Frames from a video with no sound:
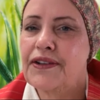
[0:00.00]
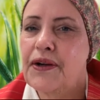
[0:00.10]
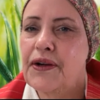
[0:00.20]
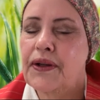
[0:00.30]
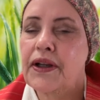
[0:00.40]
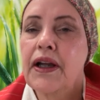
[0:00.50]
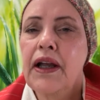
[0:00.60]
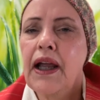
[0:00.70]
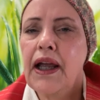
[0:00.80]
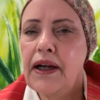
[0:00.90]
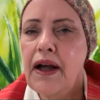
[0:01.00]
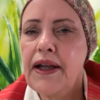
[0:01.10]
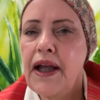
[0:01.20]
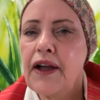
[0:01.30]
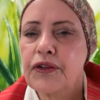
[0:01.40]
knowing. And I
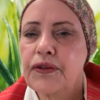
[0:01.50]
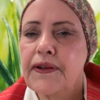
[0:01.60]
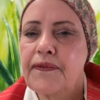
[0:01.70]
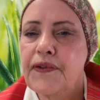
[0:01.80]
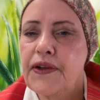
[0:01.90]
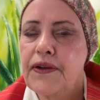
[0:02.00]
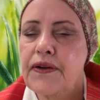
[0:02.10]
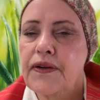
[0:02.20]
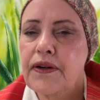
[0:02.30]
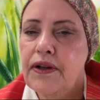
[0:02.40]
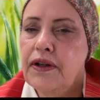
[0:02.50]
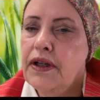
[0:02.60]
actually feel,